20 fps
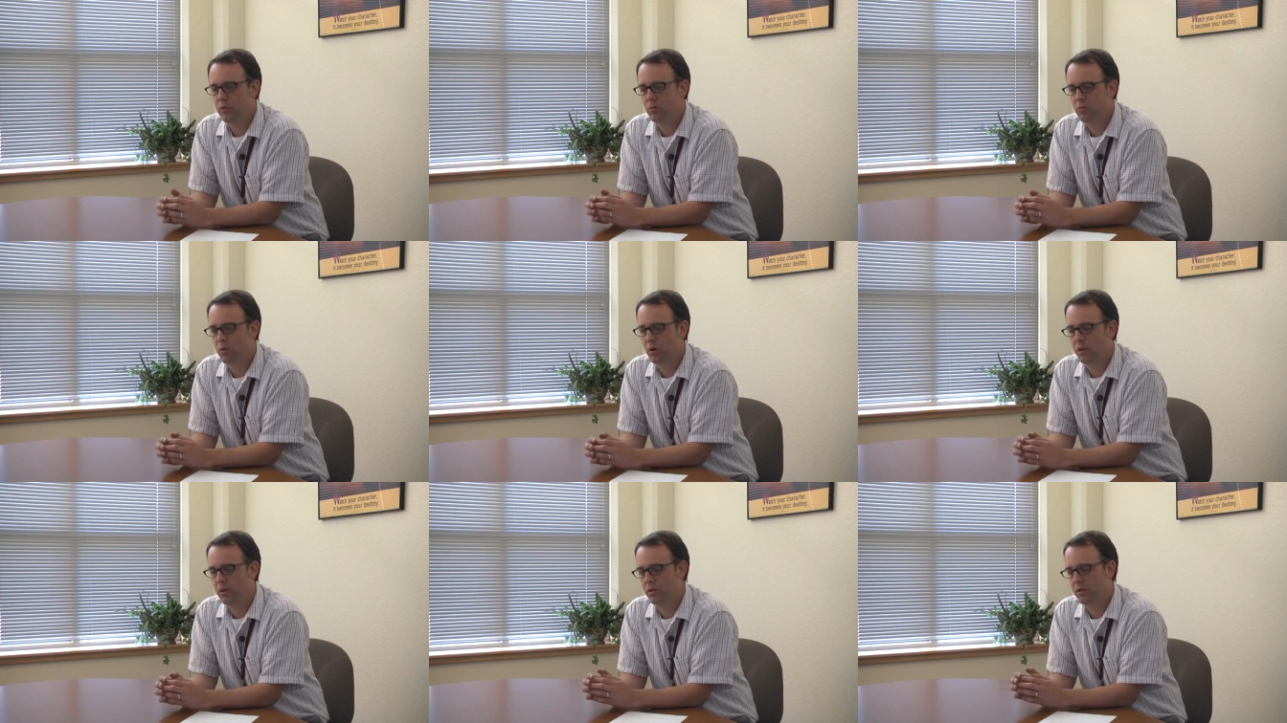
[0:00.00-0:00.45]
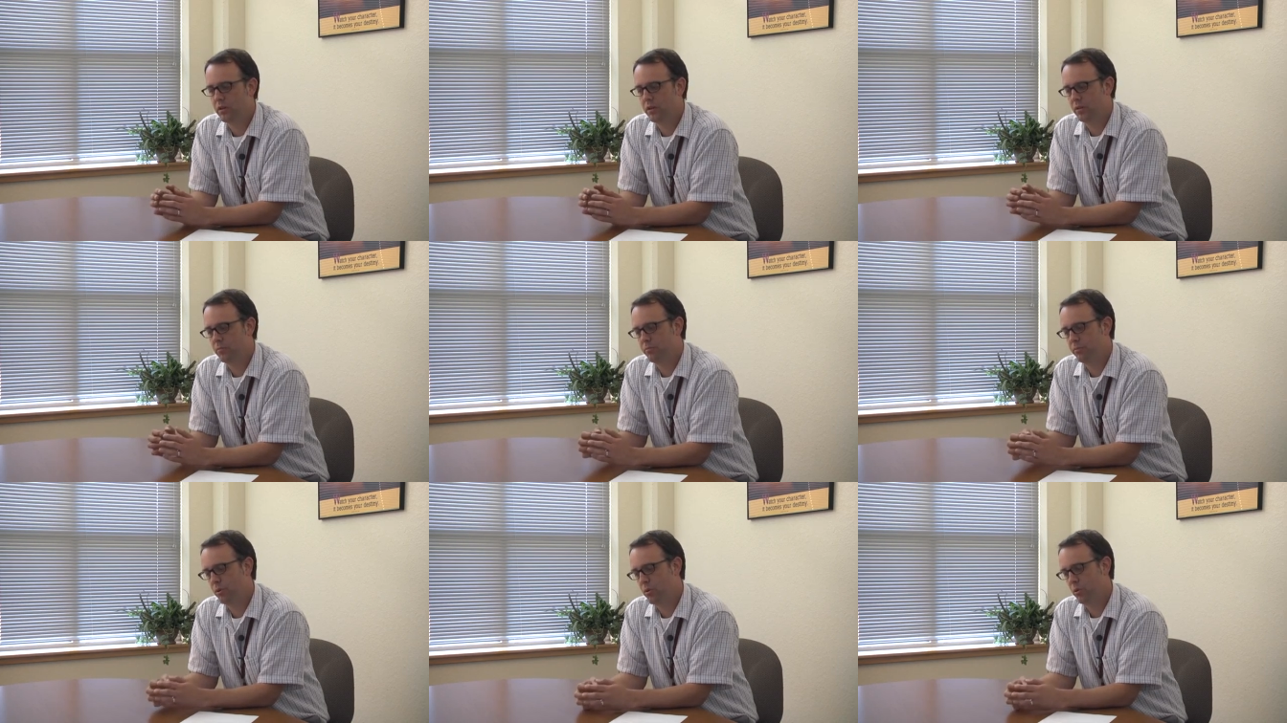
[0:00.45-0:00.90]
what the
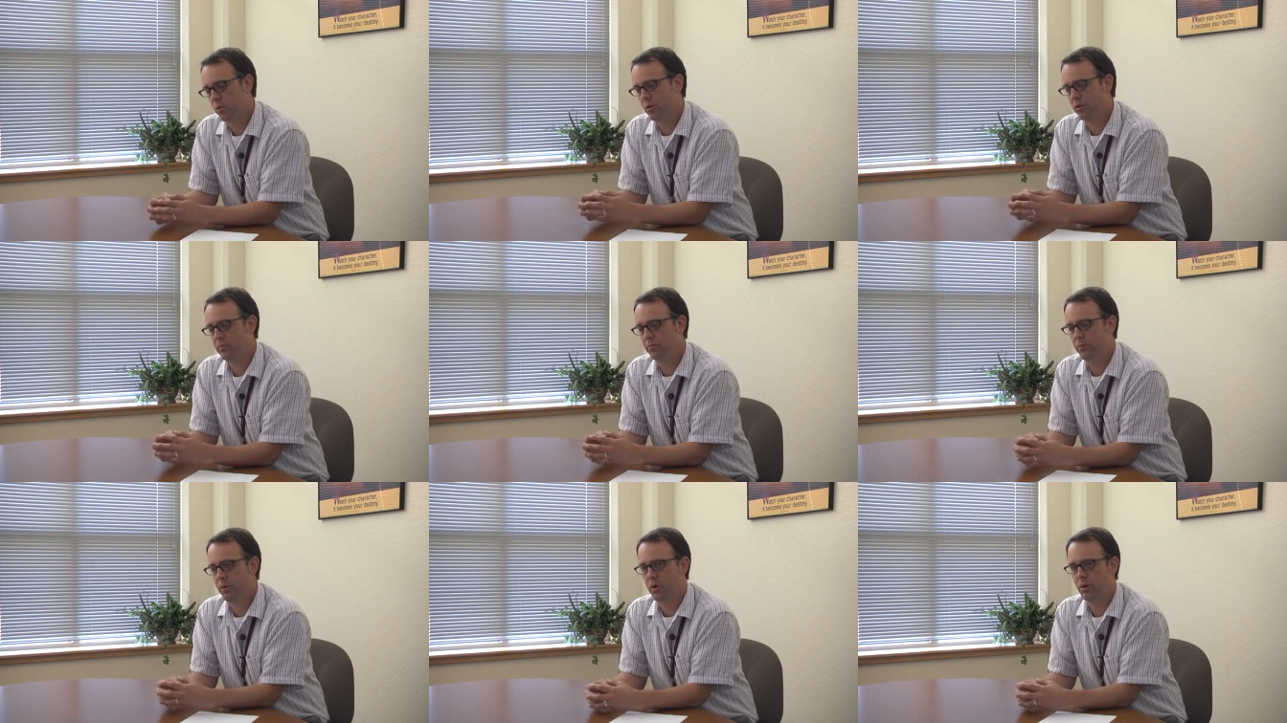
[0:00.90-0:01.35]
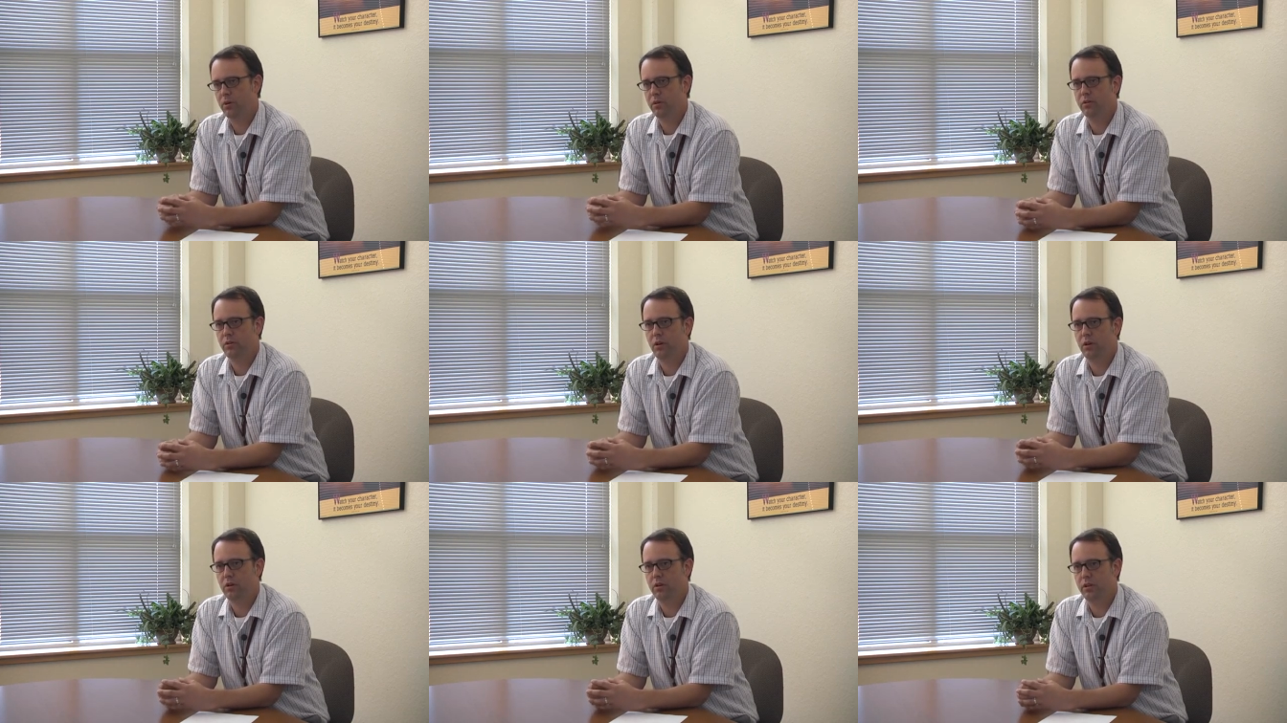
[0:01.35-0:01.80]
important
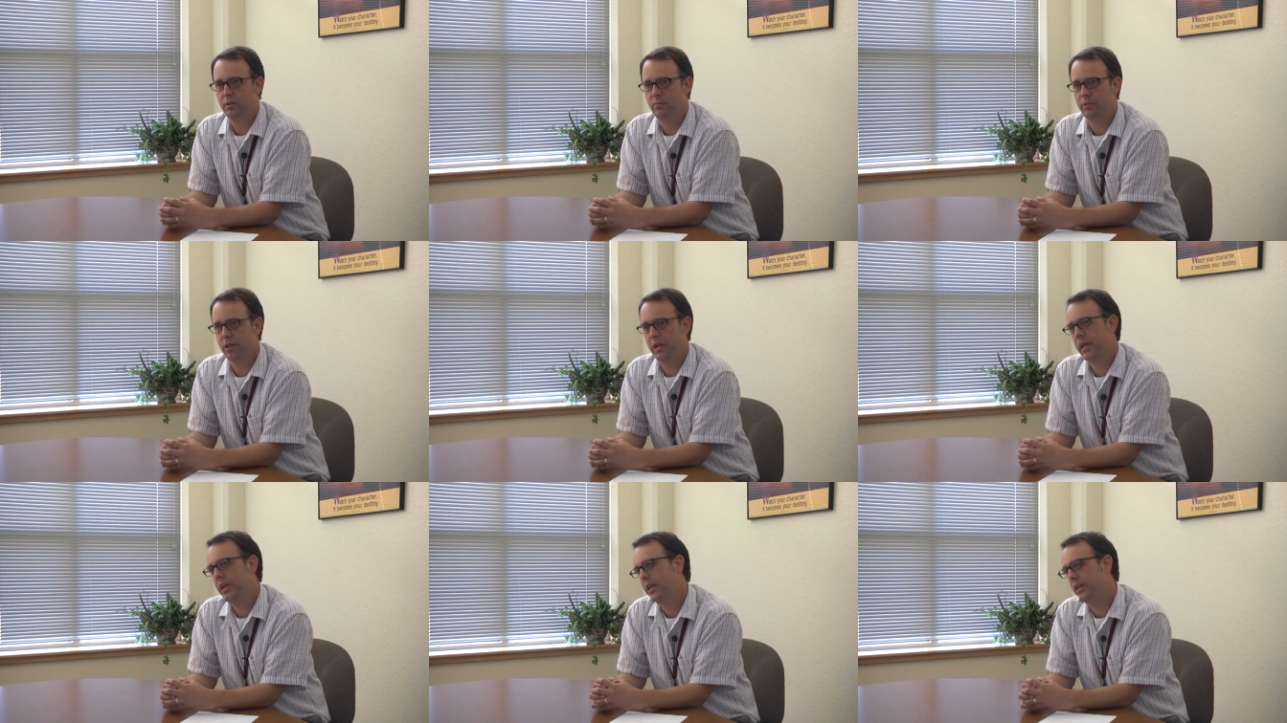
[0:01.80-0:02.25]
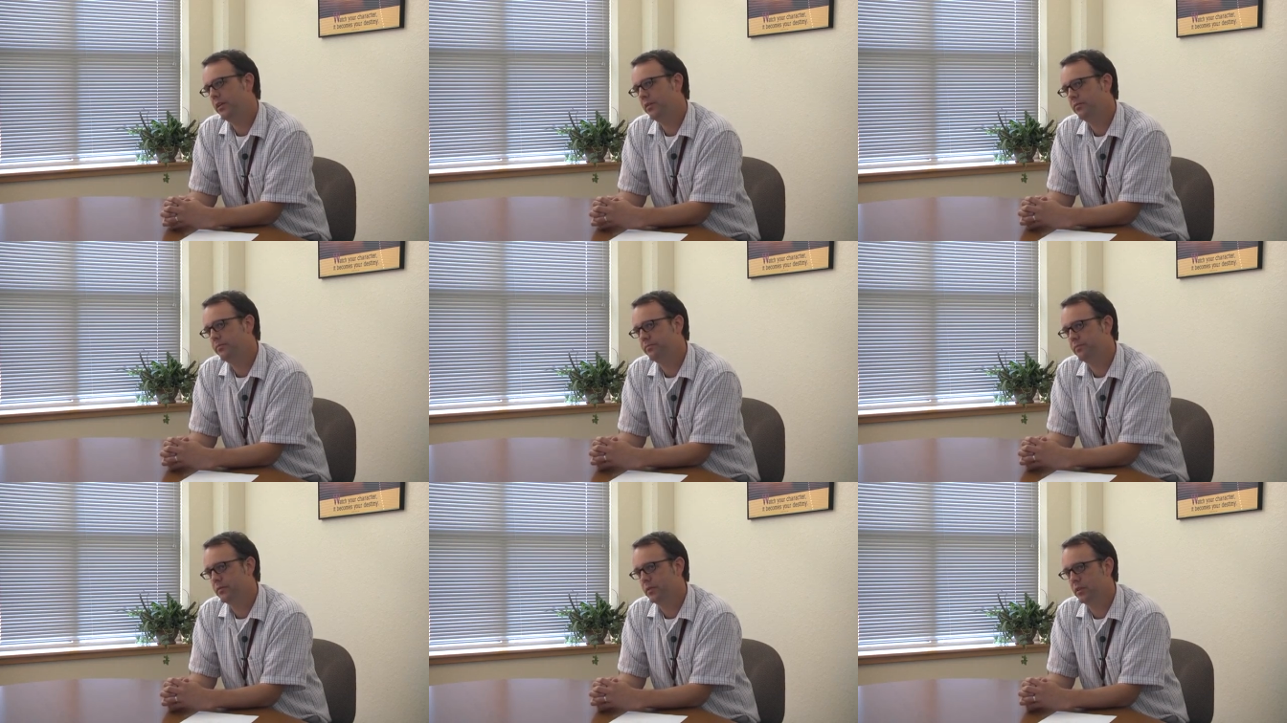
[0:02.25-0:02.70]
parts are in the planning